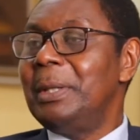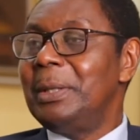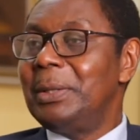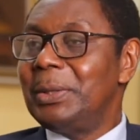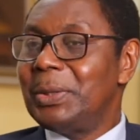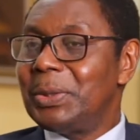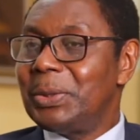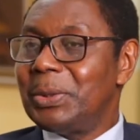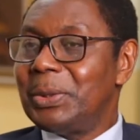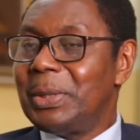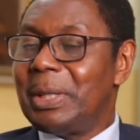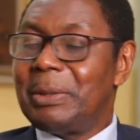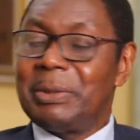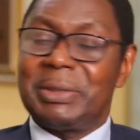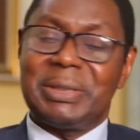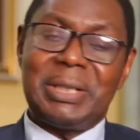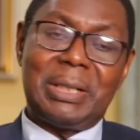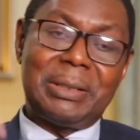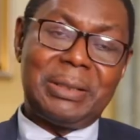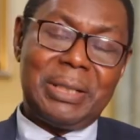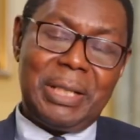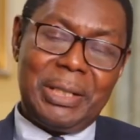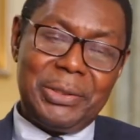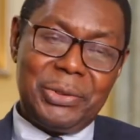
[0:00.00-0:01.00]
So I was
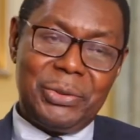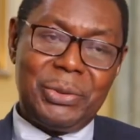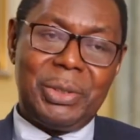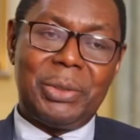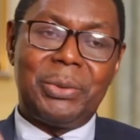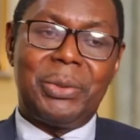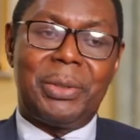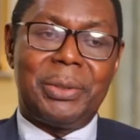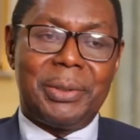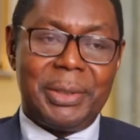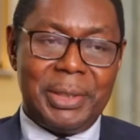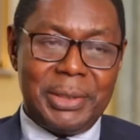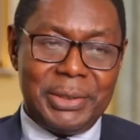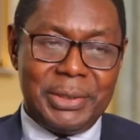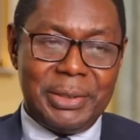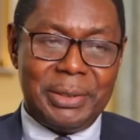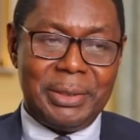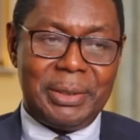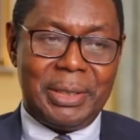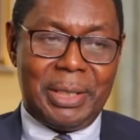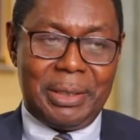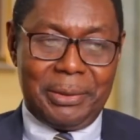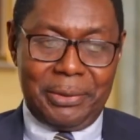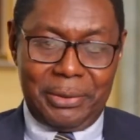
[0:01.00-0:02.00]
attached to a congregation
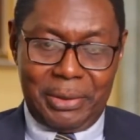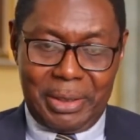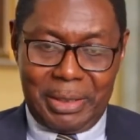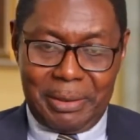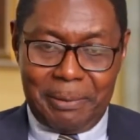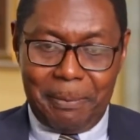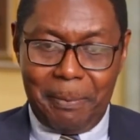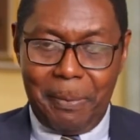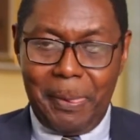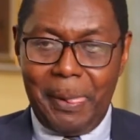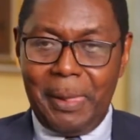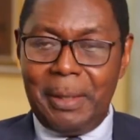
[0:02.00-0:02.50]
in Accra.